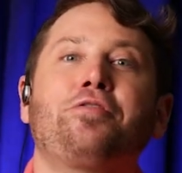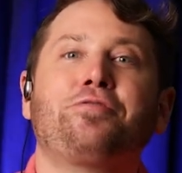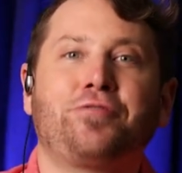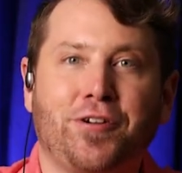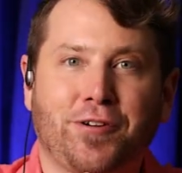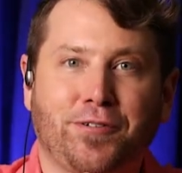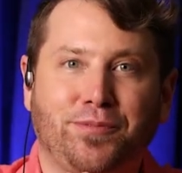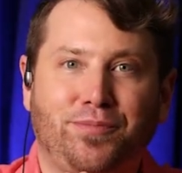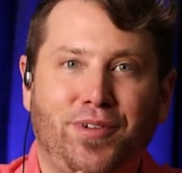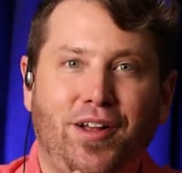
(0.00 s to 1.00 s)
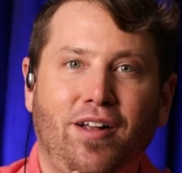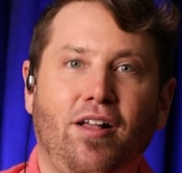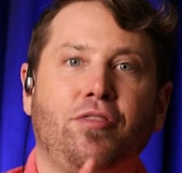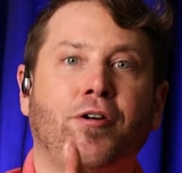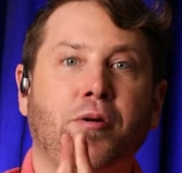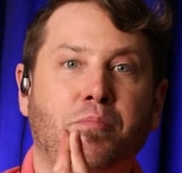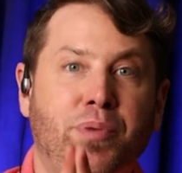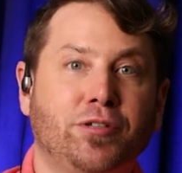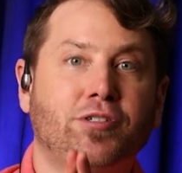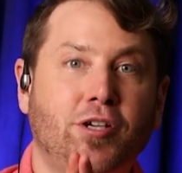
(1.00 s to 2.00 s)
Third, there are
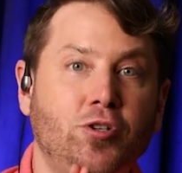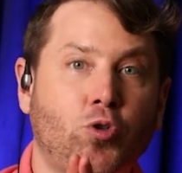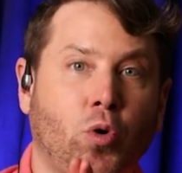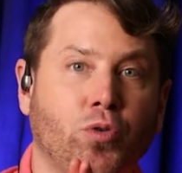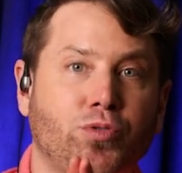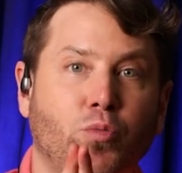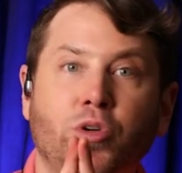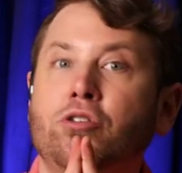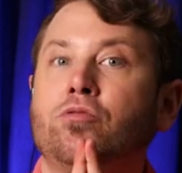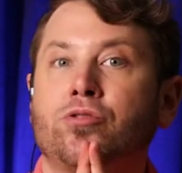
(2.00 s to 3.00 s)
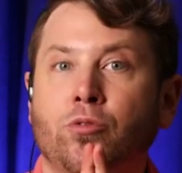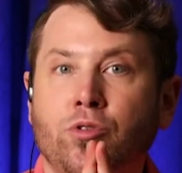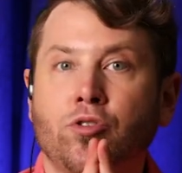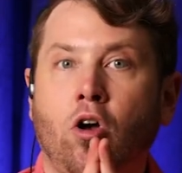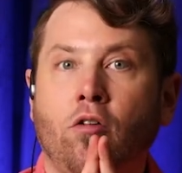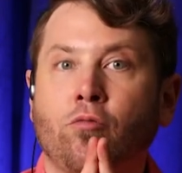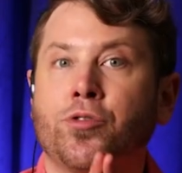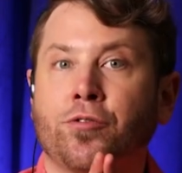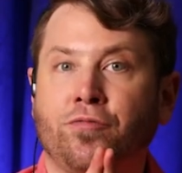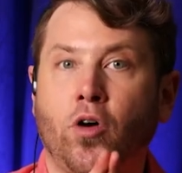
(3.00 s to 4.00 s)
built-in controls when you use the Resolve
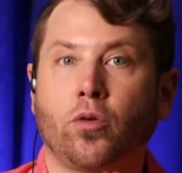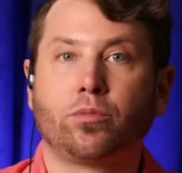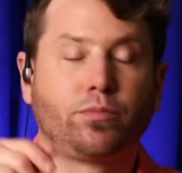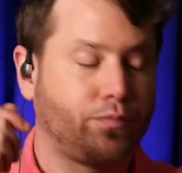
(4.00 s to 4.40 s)
with your phone.